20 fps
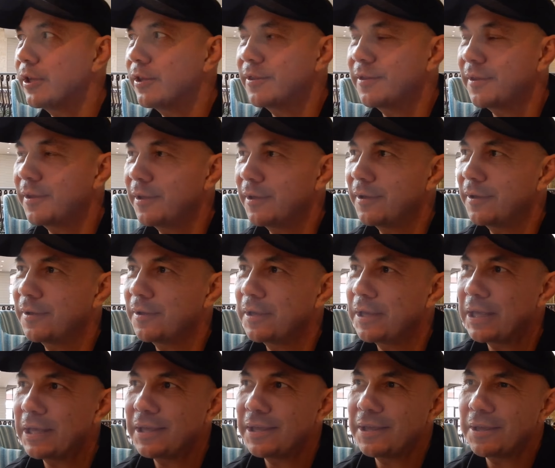that uh,
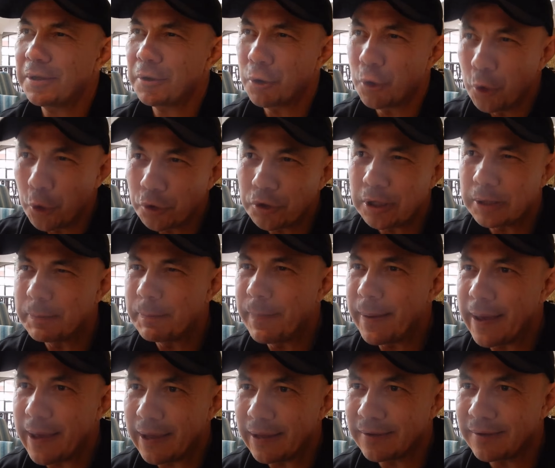good and
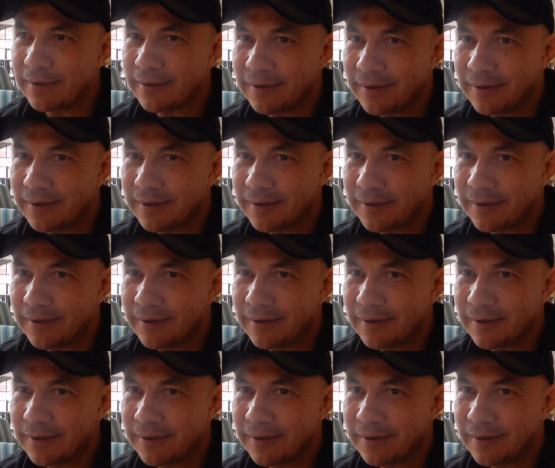bad uh,